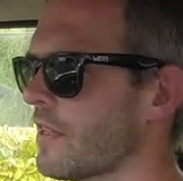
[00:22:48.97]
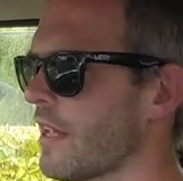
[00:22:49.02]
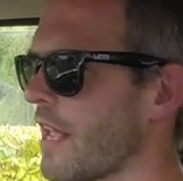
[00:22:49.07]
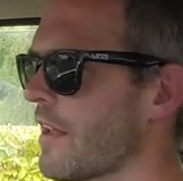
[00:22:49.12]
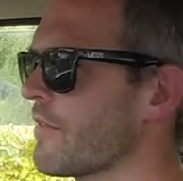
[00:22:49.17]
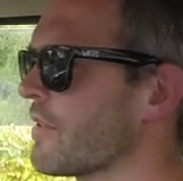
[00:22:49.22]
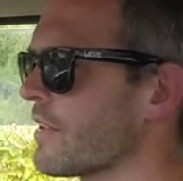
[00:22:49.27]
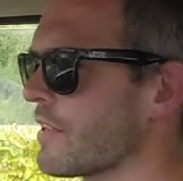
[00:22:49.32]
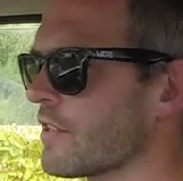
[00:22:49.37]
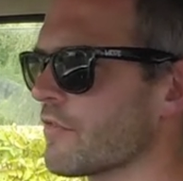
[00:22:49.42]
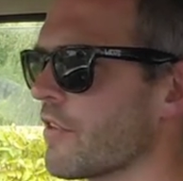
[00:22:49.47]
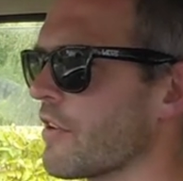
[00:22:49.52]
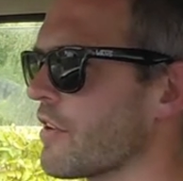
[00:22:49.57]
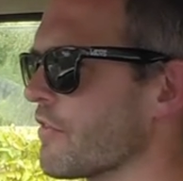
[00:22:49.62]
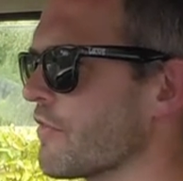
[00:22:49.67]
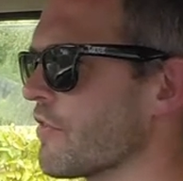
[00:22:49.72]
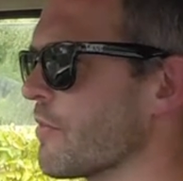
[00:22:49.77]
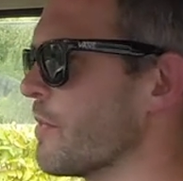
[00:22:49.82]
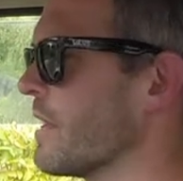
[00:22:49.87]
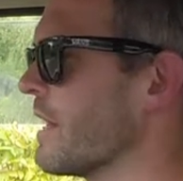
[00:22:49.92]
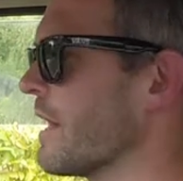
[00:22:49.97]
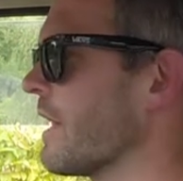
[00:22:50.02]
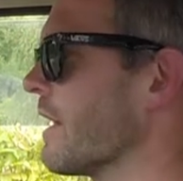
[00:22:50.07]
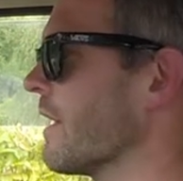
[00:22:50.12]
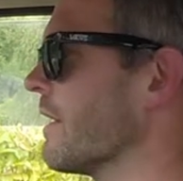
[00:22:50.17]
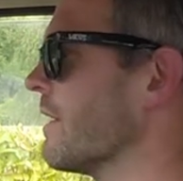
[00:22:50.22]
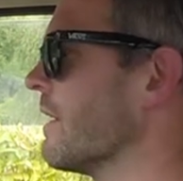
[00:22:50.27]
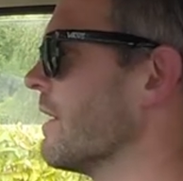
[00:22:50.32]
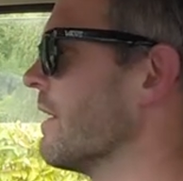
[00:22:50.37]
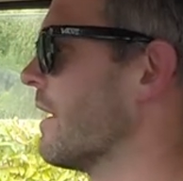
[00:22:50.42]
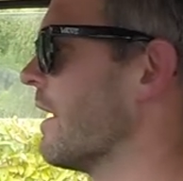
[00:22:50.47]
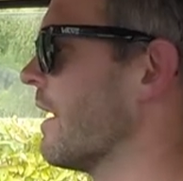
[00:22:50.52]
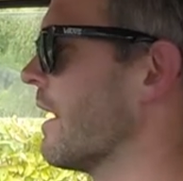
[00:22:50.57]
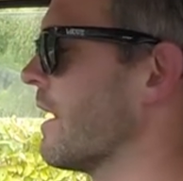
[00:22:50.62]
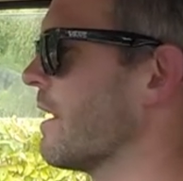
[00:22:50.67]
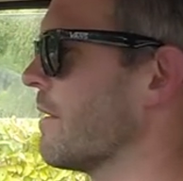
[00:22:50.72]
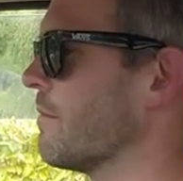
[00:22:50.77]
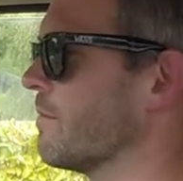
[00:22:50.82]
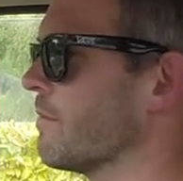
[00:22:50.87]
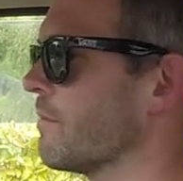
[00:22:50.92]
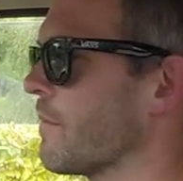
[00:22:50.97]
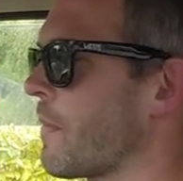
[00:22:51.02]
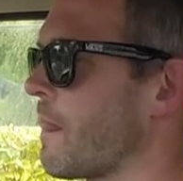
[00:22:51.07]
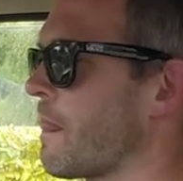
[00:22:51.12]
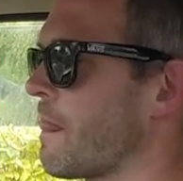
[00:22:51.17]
everything's very familiar um,